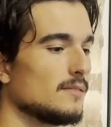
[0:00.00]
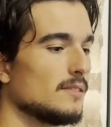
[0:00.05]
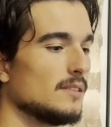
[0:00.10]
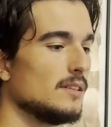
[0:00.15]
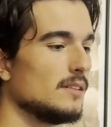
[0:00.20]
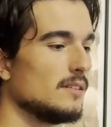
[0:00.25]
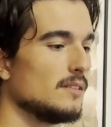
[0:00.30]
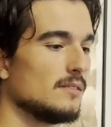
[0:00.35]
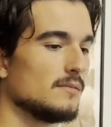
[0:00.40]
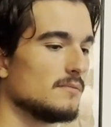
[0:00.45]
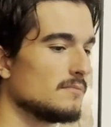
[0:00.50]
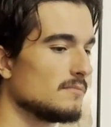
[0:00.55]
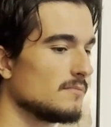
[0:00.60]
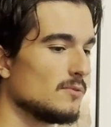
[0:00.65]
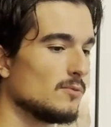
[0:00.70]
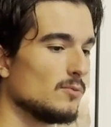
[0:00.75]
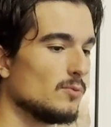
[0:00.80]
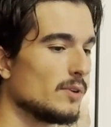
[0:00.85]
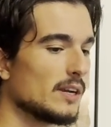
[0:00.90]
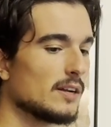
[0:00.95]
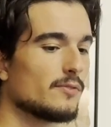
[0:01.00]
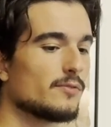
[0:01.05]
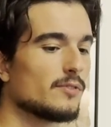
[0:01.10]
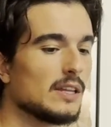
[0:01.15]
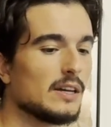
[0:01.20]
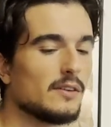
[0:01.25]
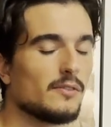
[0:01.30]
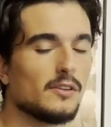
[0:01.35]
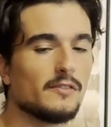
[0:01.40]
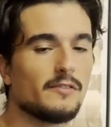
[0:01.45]
in whatever
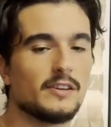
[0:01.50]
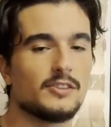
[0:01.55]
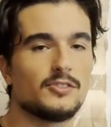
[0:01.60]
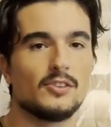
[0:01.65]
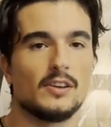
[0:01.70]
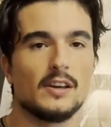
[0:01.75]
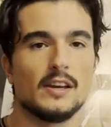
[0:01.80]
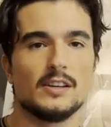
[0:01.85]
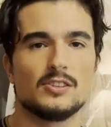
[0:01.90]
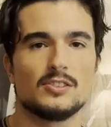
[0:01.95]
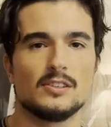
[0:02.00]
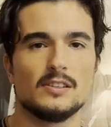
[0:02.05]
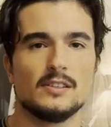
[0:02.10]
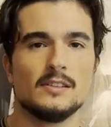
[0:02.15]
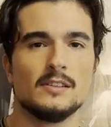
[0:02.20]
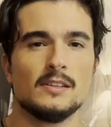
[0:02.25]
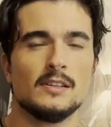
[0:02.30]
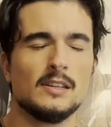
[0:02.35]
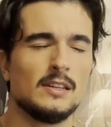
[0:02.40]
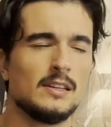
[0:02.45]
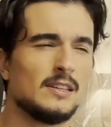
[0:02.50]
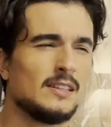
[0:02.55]
level of education,